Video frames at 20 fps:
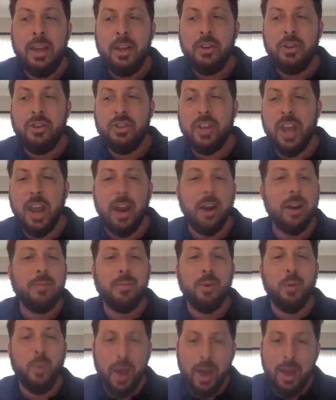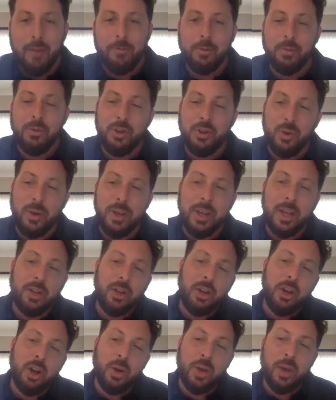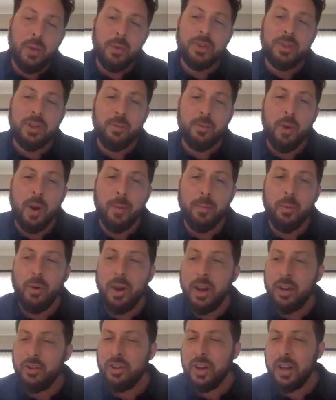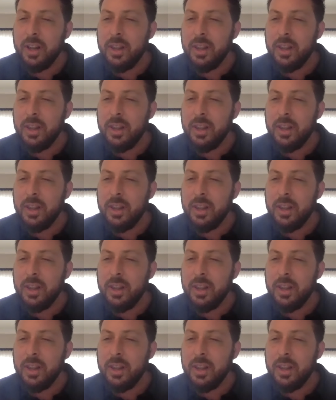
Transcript: scared him away from doing it. You know, he was in preparation,